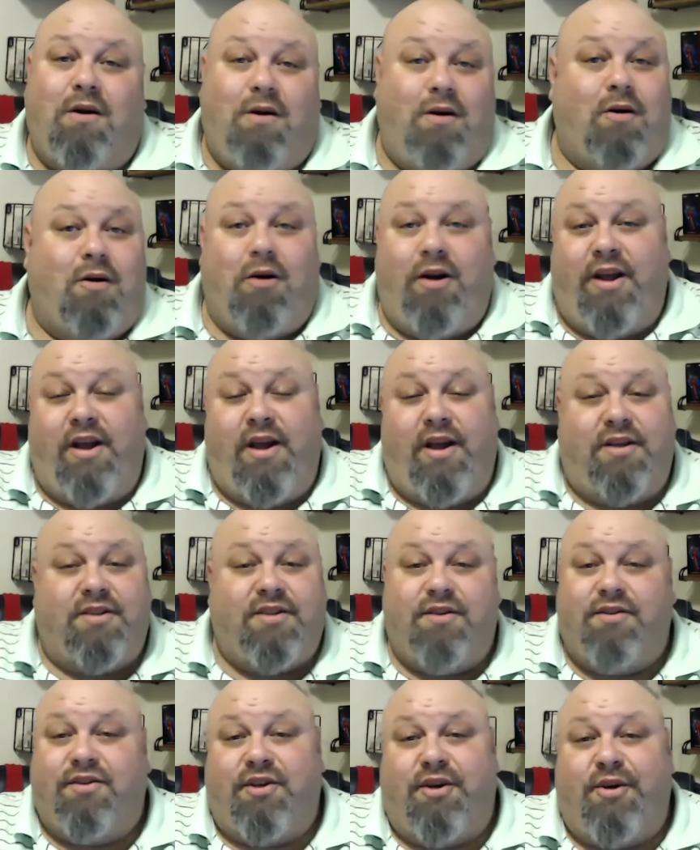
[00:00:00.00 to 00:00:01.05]
RDAs.
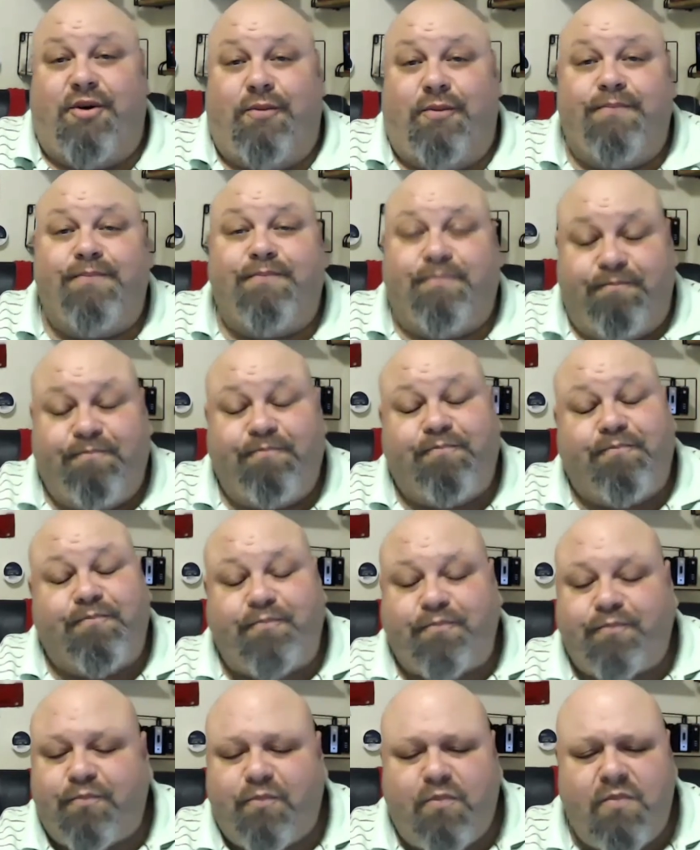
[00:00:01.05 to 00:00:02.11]
So
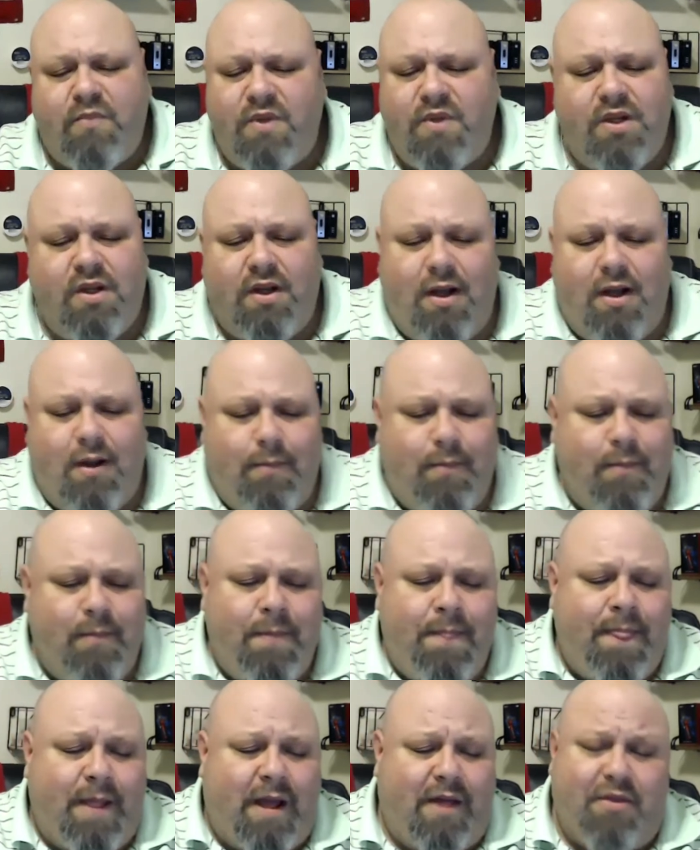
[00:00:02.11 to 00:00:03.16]

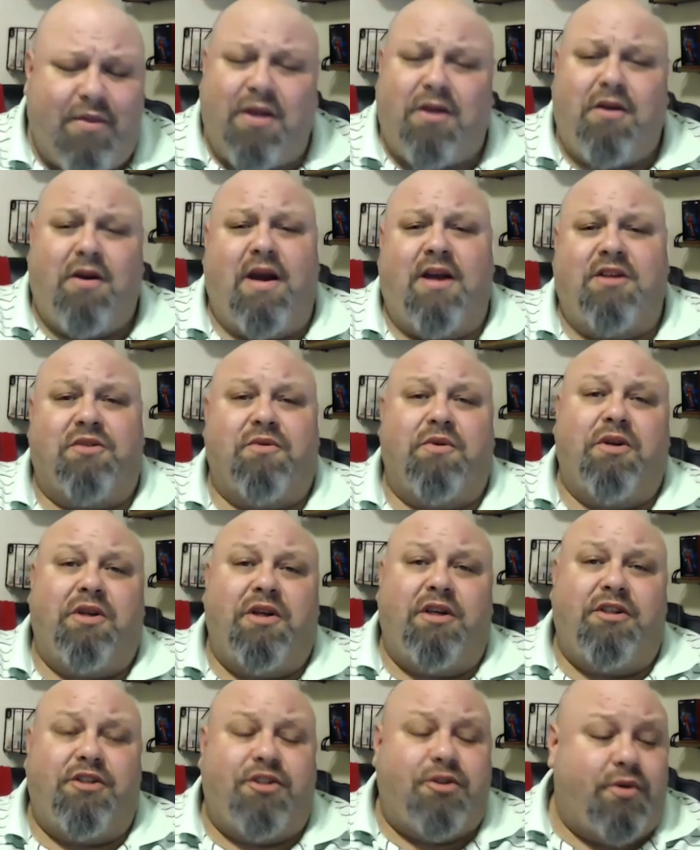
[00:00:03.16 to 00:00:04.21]
I think you guys
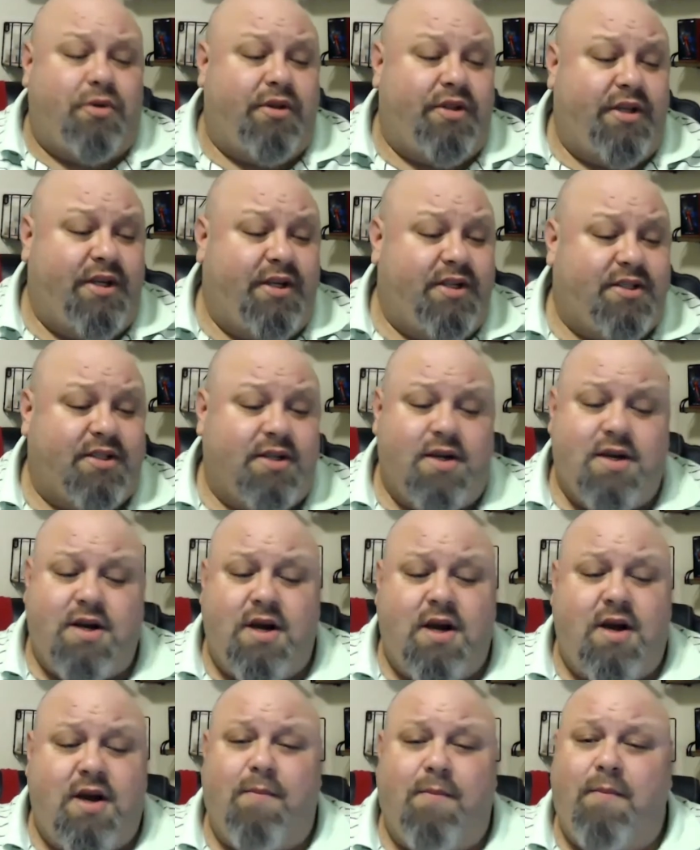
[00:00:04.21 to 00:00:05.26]
really enjoy these.
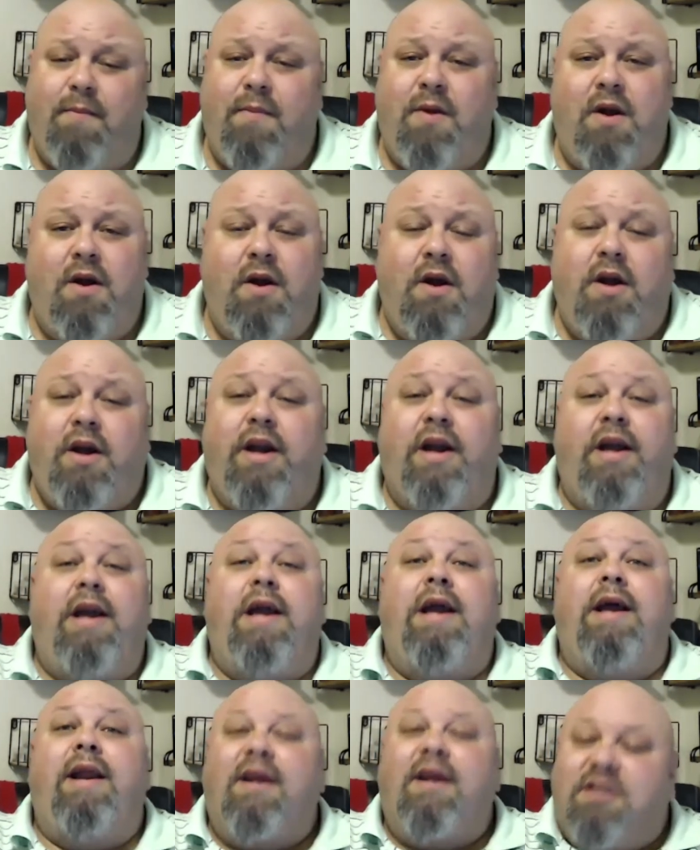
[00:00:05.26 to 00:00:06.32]

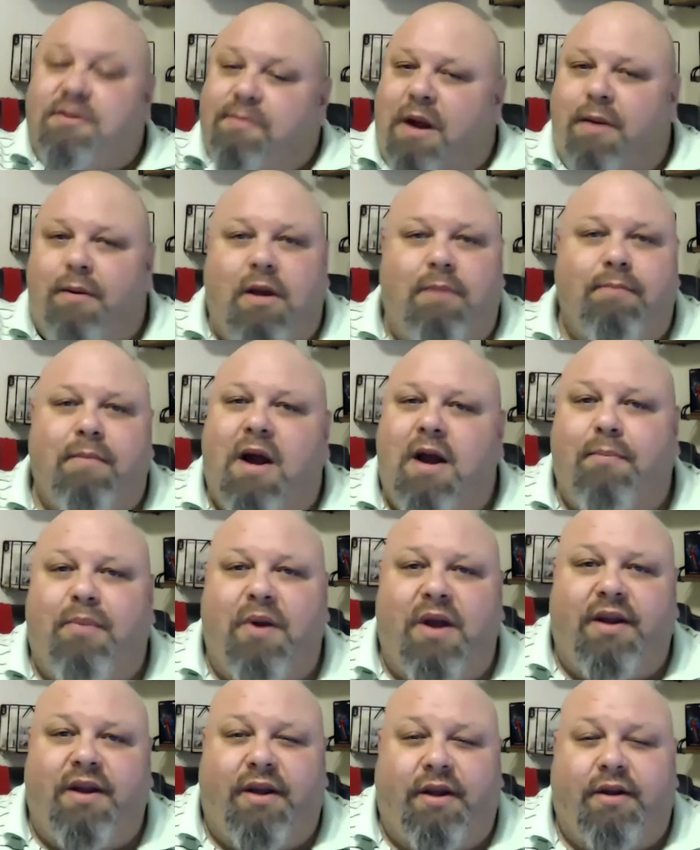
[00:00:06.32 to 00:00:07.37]
It's my
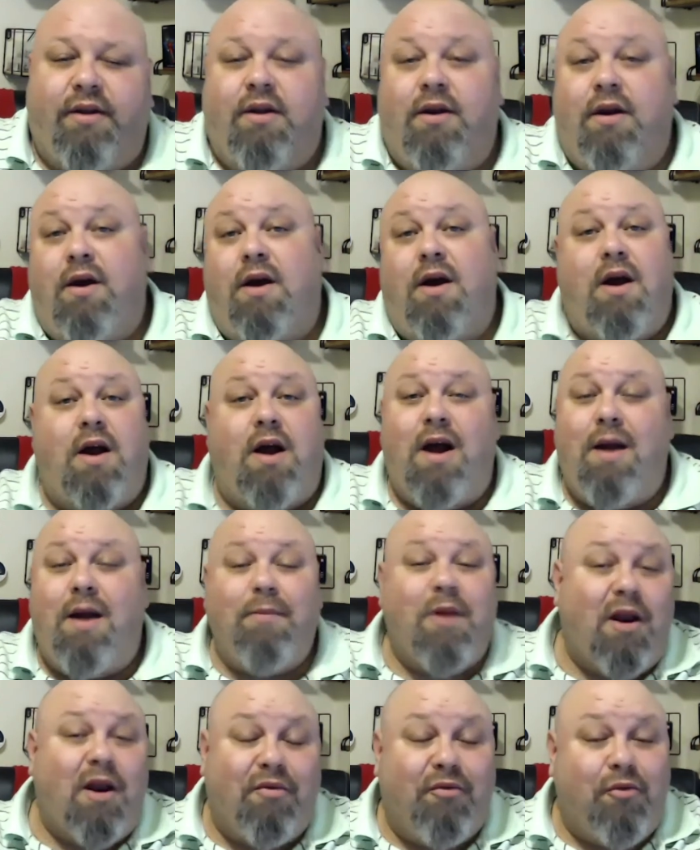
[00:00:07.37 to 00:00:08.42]
opinion. I'm
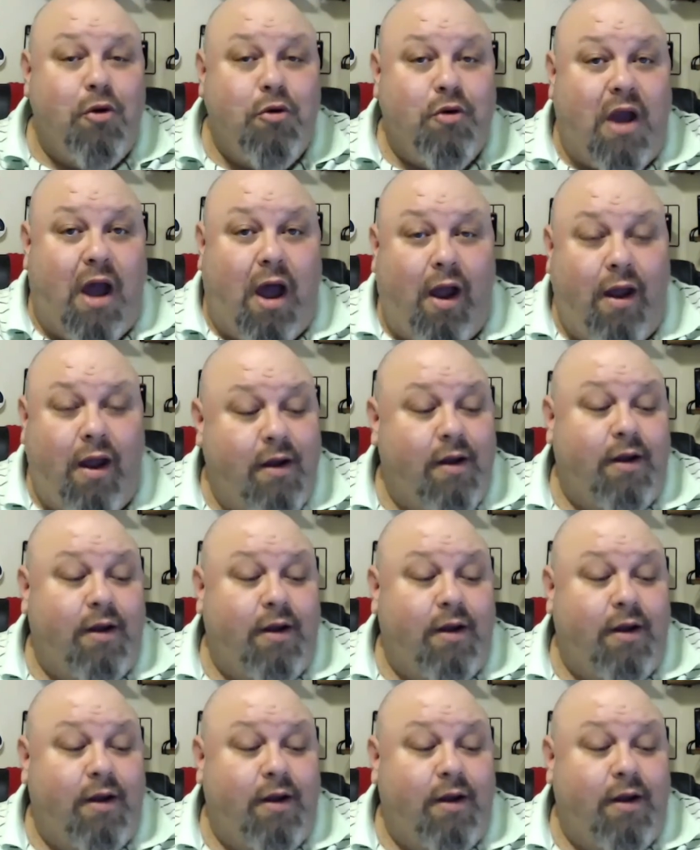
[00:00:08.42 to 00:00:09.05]
not a fruit guy.